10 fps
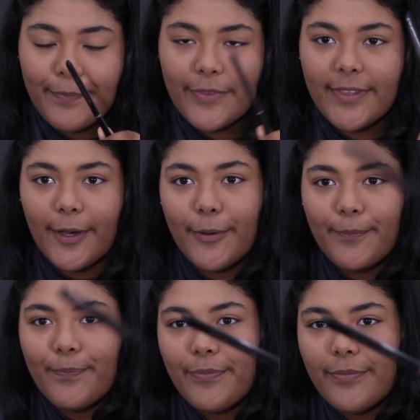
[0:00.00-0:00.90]

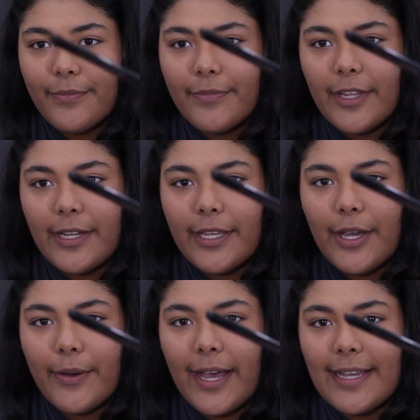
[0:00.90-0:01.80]
So there you
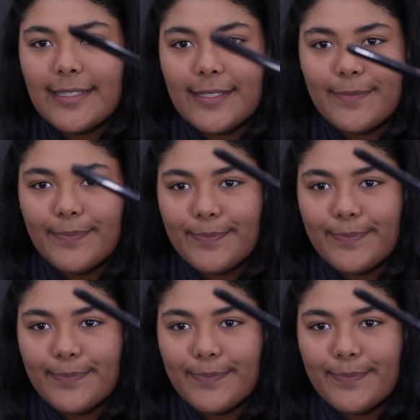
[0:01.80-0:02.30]
go, guys.